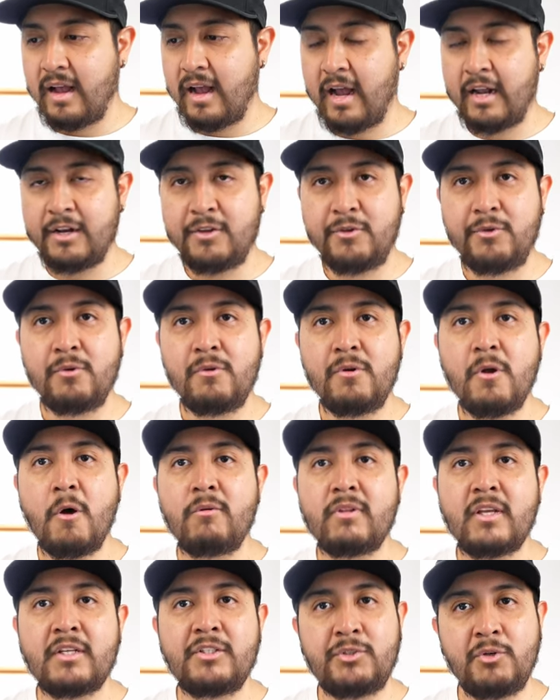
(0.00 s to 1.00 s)
and you
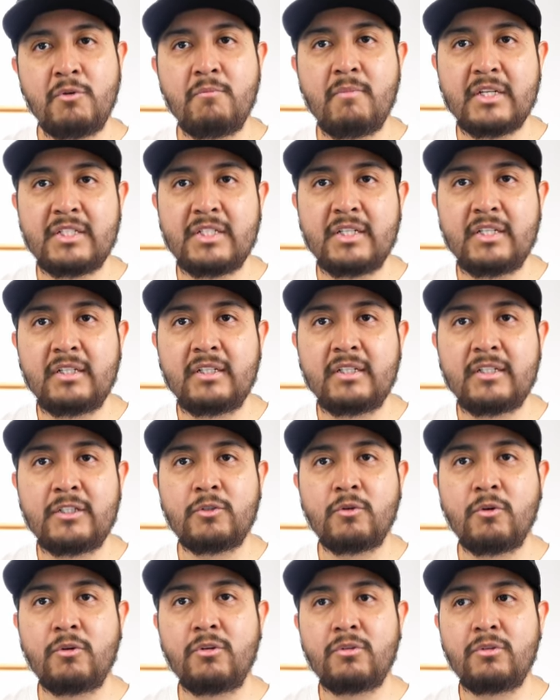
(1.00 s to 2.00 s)
know that your machine is
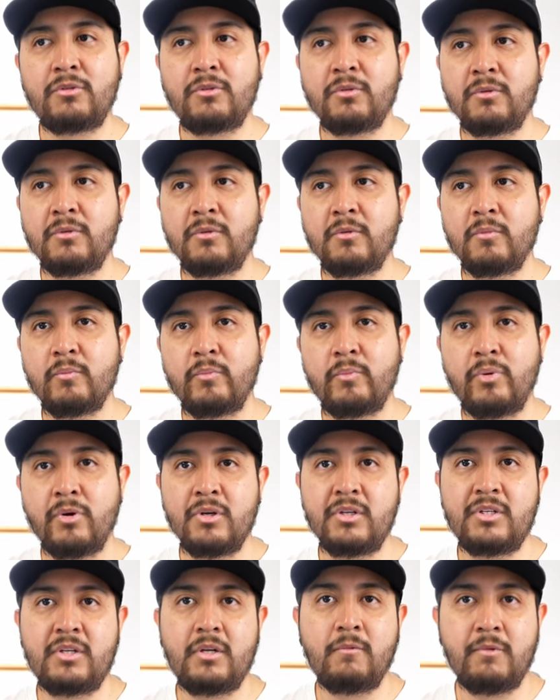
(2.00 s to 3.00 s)
going to
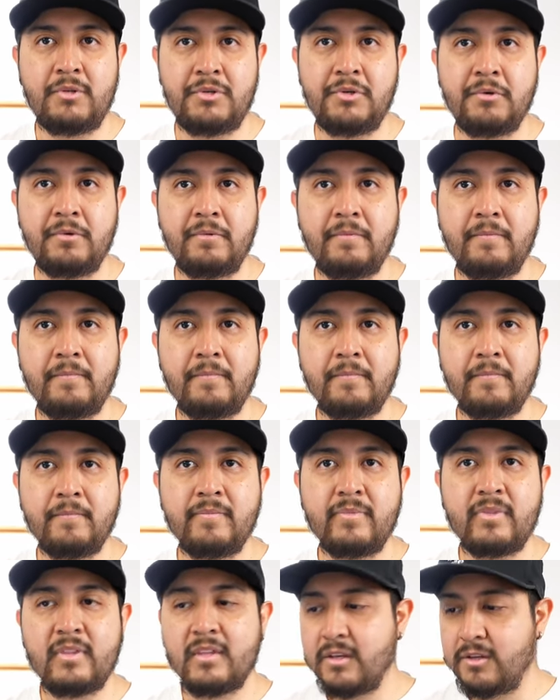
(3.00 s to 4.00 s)
push with you.
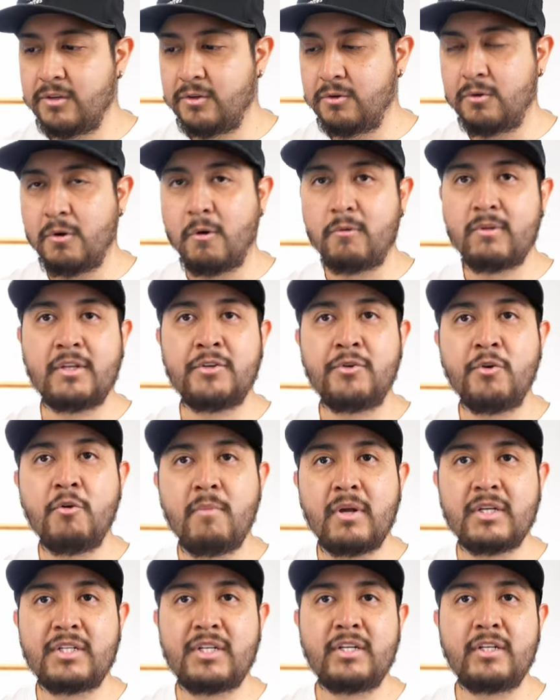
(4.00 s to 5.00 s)
You know that your
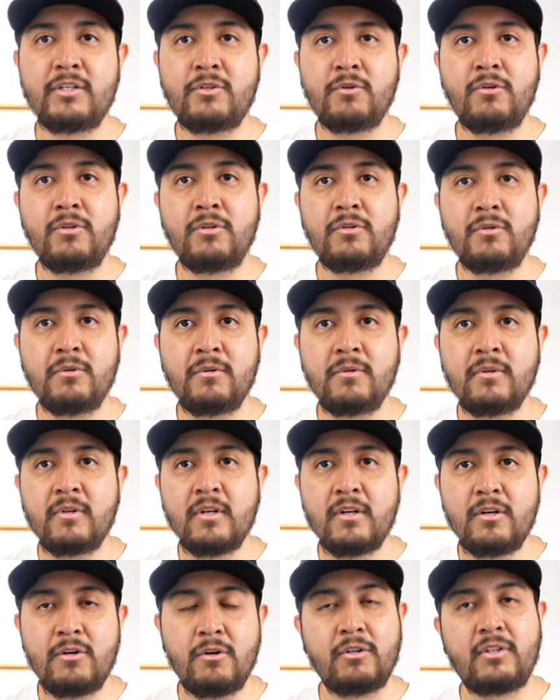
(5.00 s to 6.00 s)
machine is going to
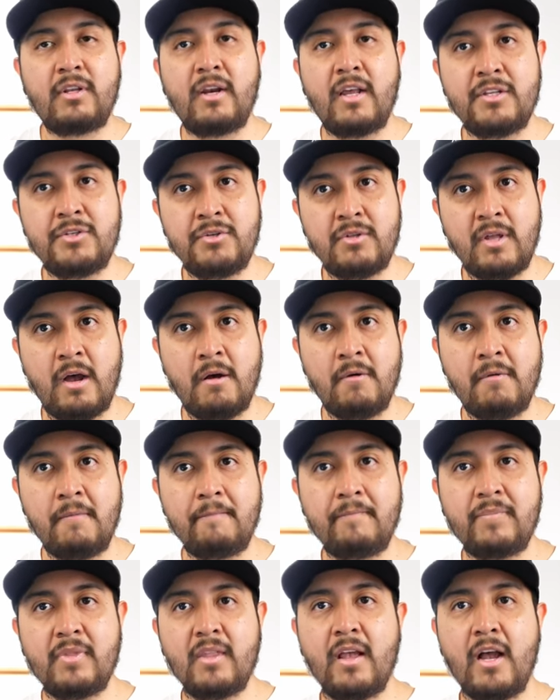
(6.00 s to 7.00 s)
not let you down.
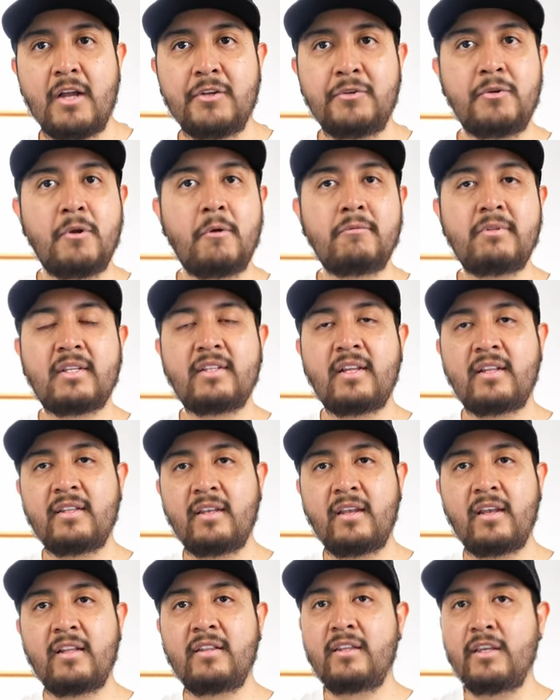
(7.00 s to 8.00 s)
And you know that at
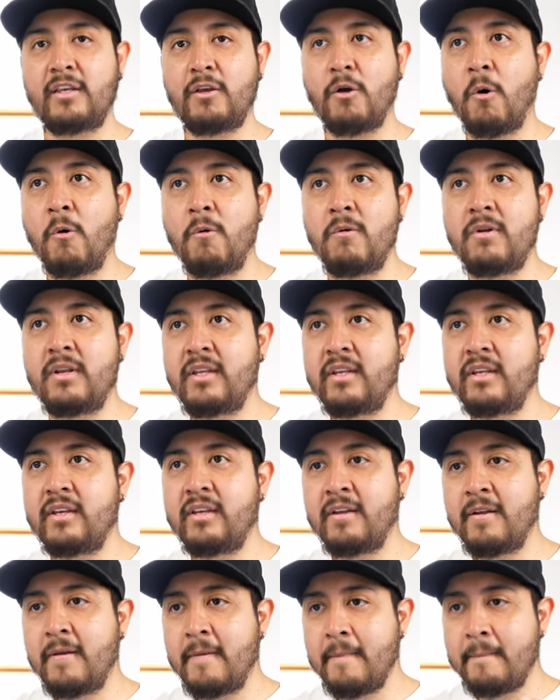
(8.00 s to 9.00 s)
the end, the only